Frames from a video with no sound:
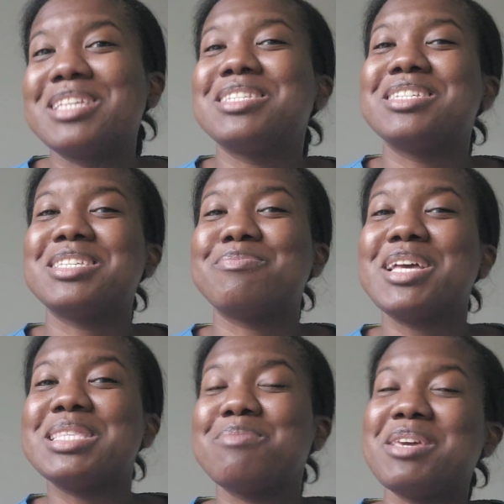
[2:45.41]
This is just
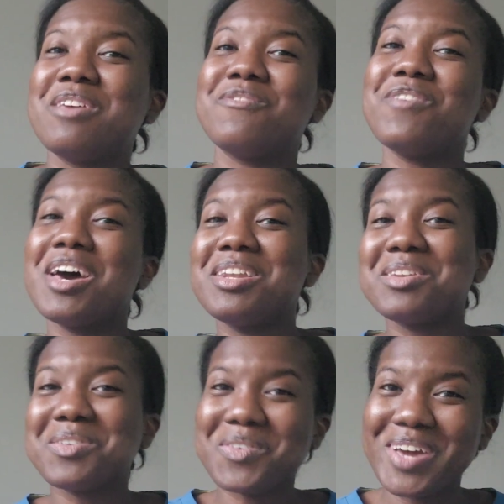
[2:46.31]
meant to be fun,
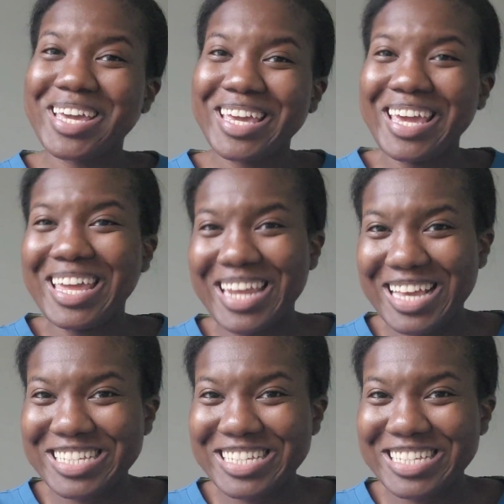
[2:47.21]
quick, and